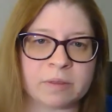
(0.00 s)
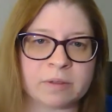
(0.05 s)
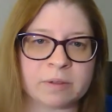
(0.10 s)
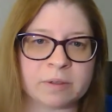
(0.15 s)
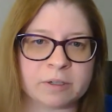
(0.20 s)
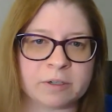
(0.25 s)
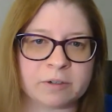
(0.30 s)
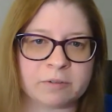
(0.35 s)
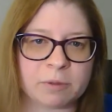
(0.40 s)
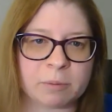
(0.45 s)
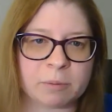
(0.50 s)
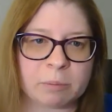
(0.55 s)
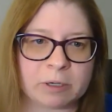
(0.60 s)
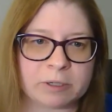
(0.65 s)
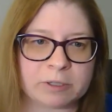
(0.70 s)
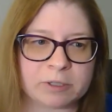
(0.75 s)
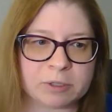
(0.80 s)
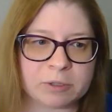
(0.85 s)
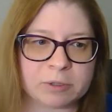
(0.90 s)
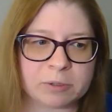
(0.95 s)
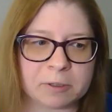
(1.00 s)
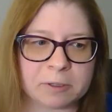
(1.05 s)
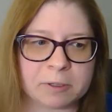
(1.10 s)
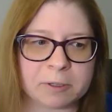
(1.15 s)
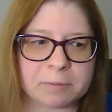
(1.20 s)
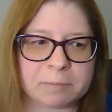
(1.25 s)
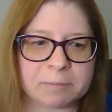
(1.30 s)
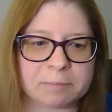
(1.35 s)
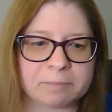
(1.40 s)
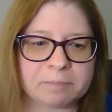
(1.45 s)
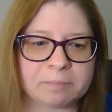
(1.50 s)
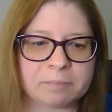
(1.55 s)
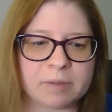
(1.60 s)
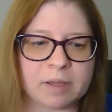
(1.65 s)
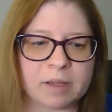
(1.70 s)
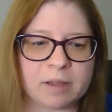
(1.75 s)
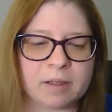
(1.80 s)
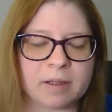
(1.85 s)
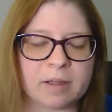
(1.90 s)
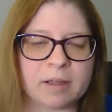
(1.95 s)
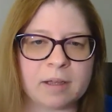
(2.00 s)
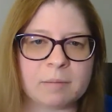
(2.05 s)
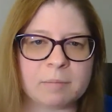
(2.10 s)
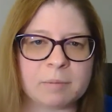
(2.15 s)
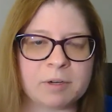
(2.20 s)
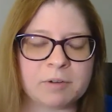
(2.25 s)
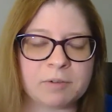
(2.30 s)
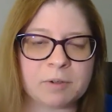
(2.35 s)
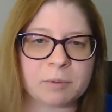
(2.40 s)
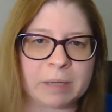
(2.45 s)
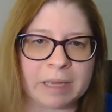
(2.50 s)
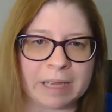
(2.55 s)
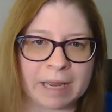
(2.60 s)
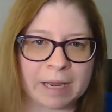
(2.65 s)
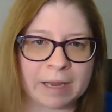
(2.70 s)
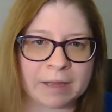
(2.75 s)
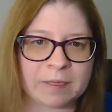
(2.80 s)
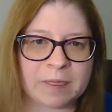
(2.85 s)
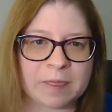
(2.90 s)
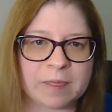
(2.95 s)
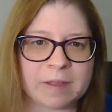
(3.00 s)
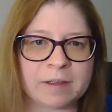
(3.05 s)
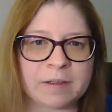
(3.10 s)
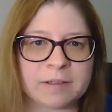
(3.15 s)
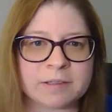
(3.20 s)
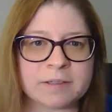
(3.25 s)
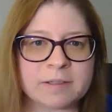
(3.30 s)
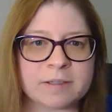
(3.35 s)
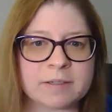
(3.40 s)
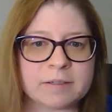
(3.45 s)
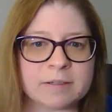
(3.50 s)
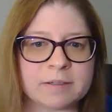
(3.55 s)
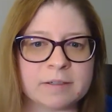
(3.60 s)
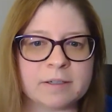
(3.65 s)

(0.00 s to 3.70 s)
the lid of the pressure cooker. But if you can things,